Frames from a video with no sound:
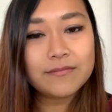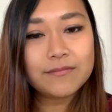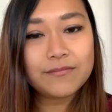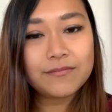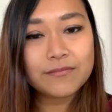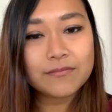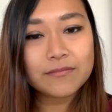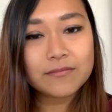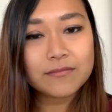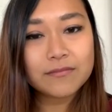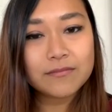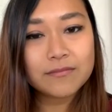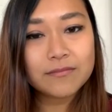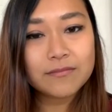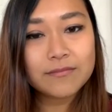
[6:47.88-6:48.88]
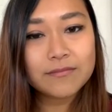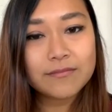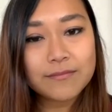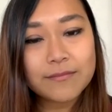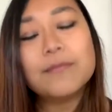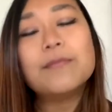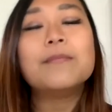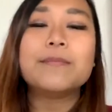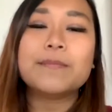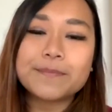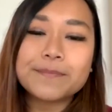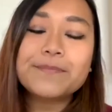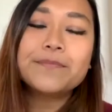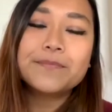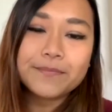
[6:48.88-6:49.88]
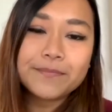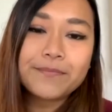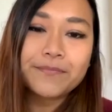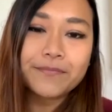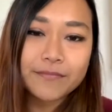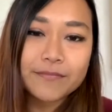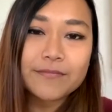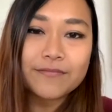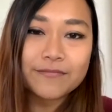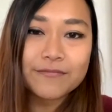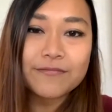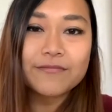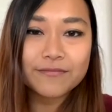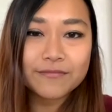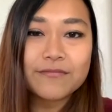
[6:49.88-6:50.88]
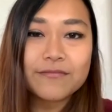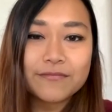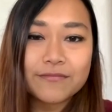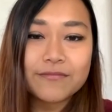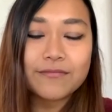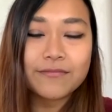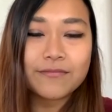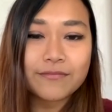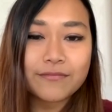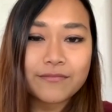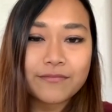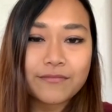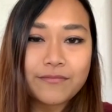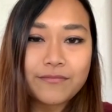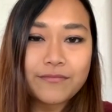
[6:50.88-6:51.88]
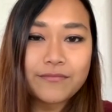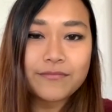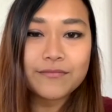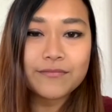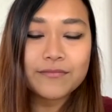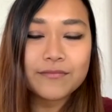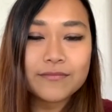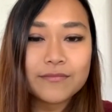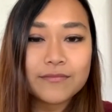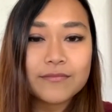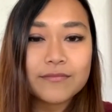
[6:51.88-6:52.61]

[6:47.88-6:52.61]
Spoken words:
[no speech]